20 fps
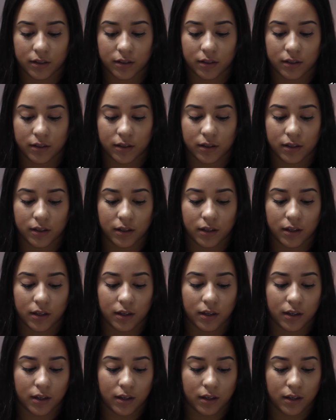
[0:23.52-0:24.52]

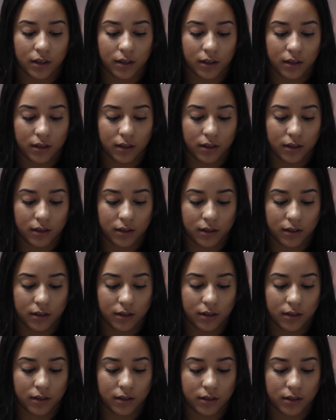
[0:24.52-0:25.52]

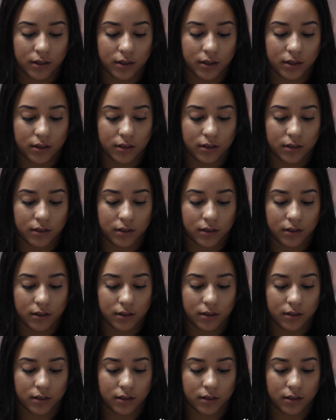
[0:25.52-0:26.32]
Nothing is said.